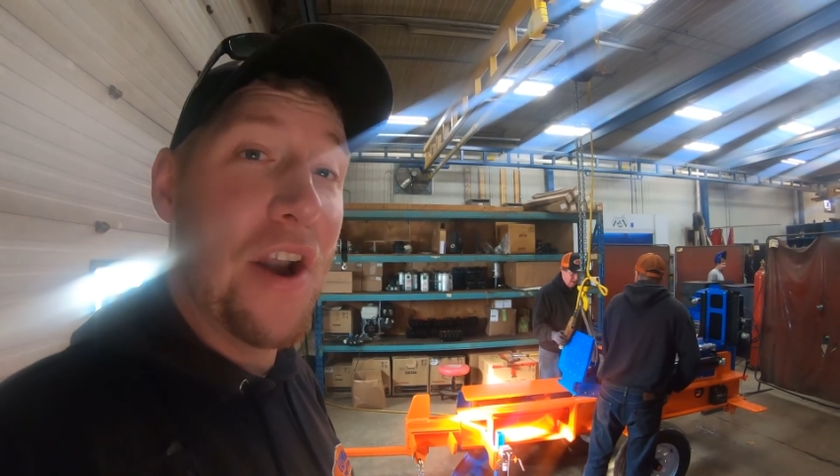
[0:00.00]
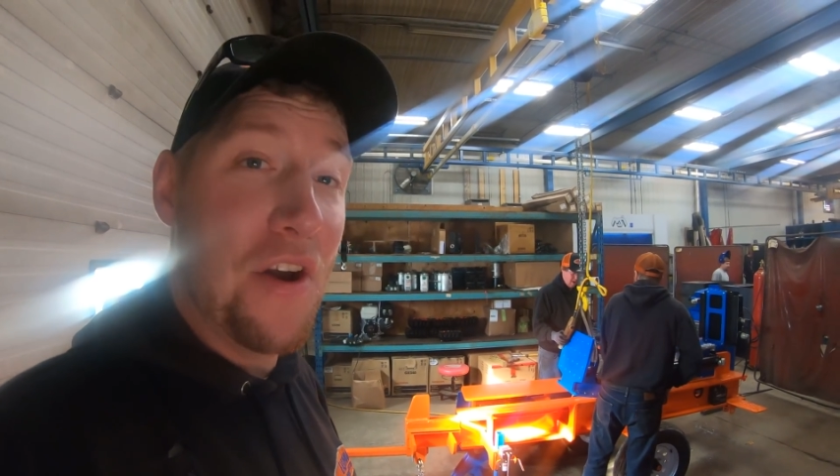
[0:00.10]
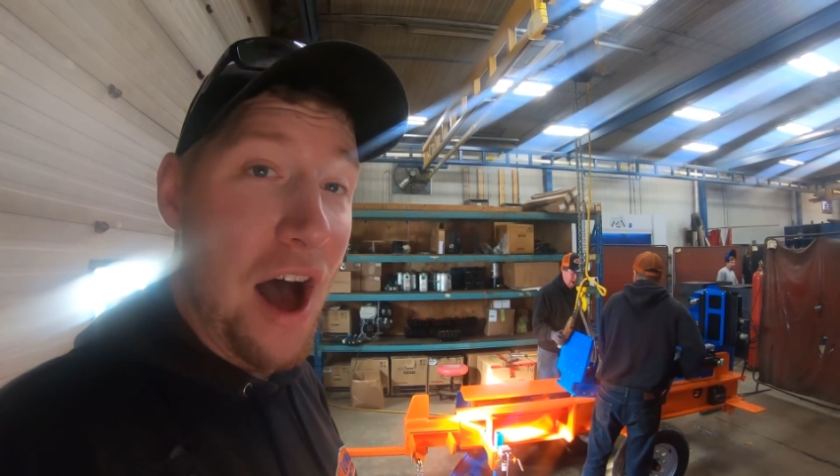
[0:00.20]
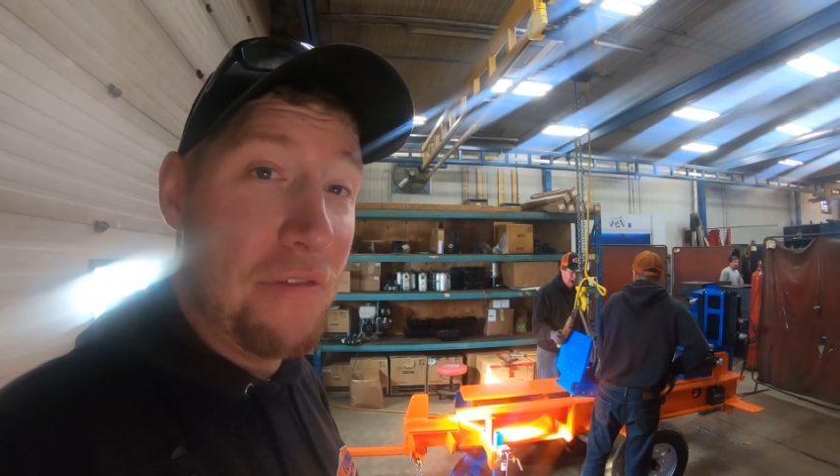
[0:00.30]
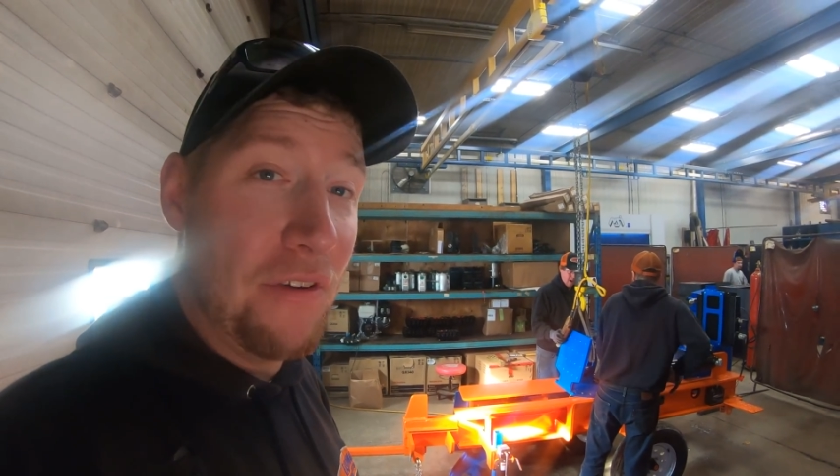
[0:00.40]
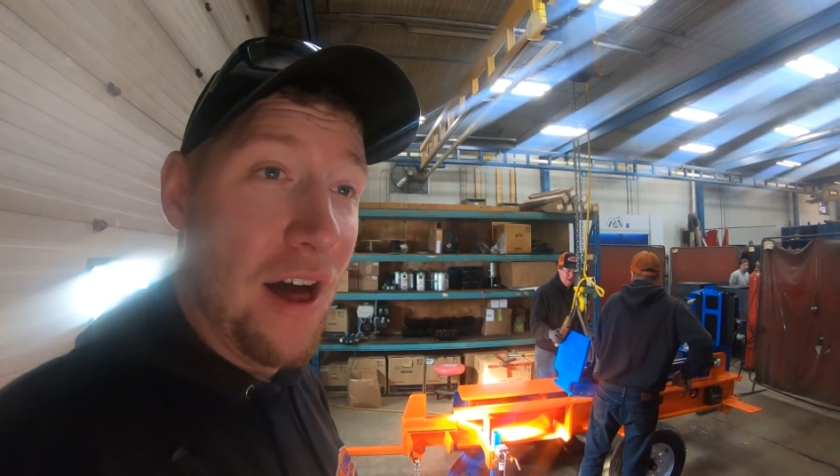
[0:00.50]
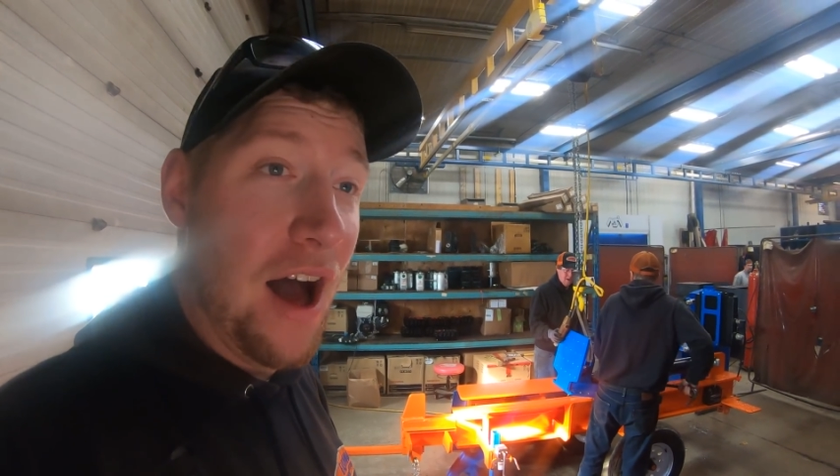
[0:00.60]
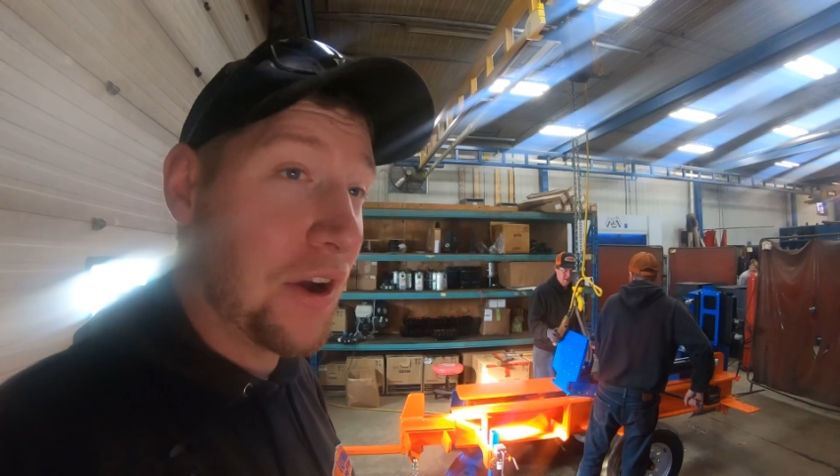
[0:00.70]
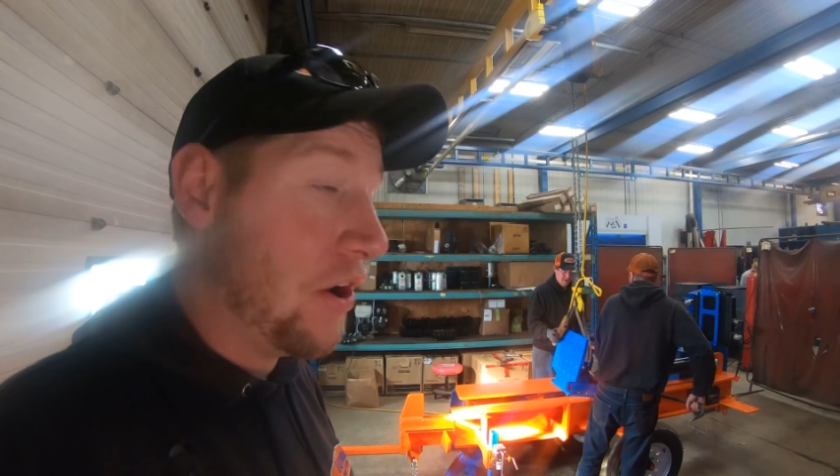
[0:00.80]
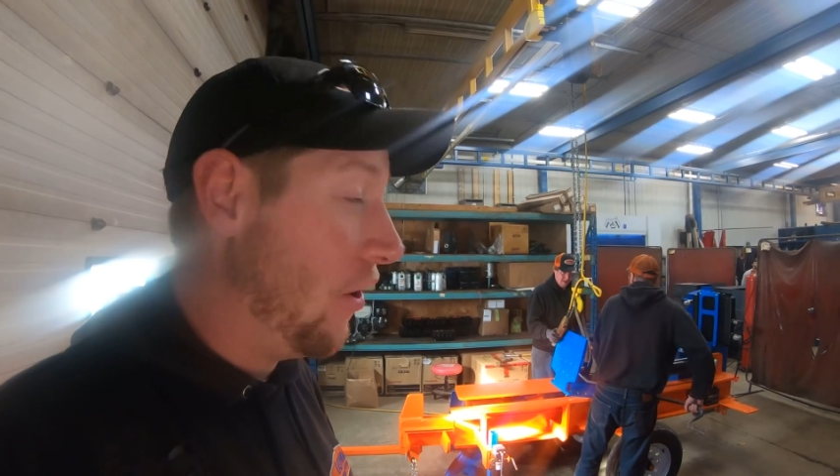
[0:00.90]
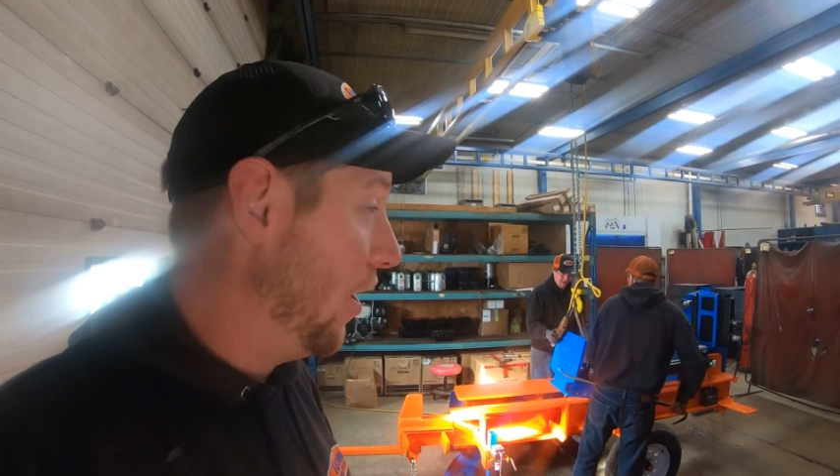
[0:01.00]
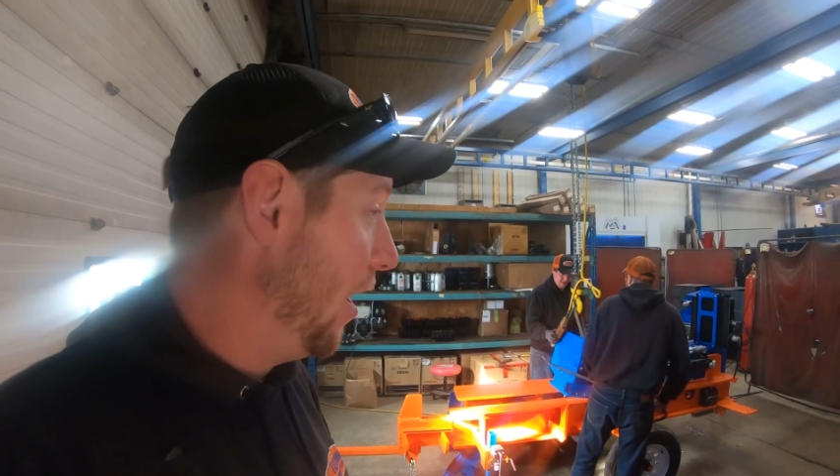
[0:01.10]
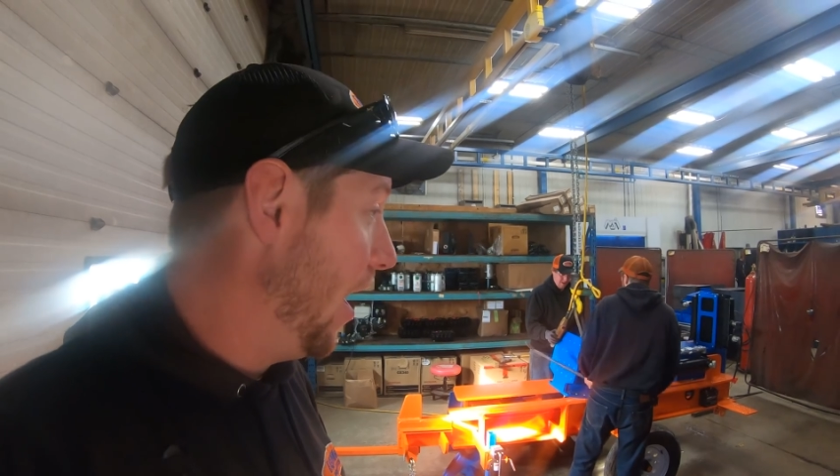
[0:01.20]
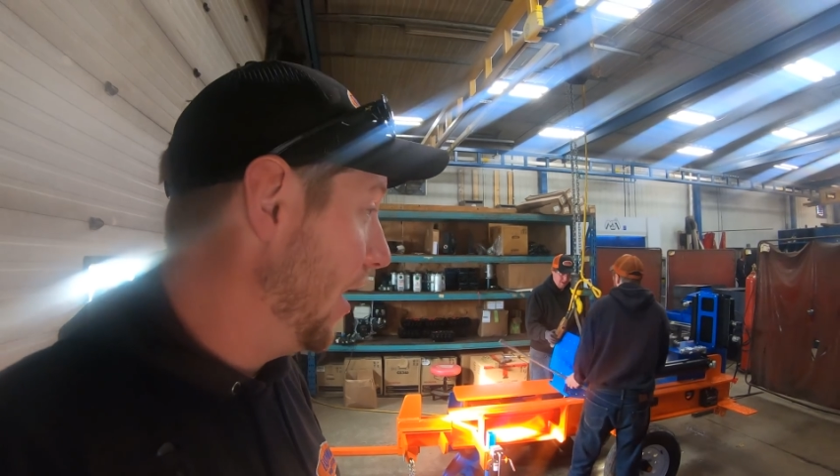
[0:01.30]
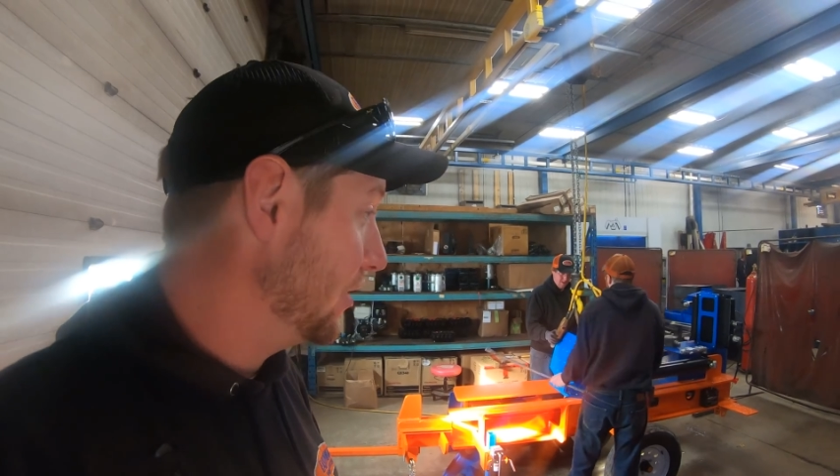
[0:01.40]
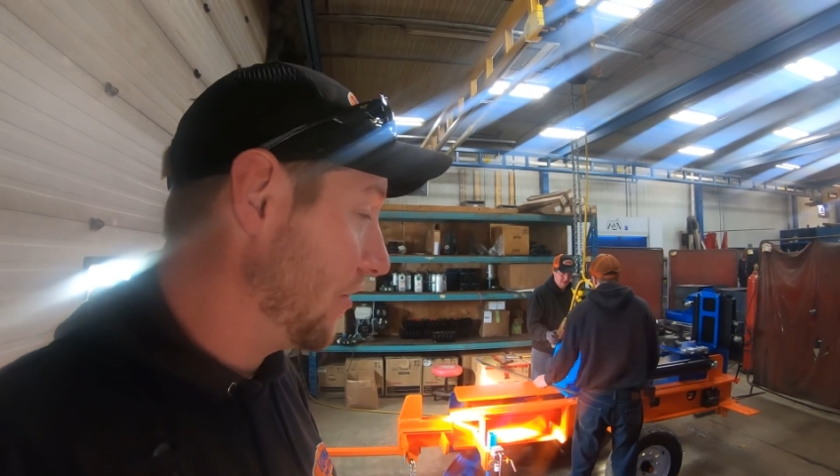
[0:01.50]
an awful lot going on,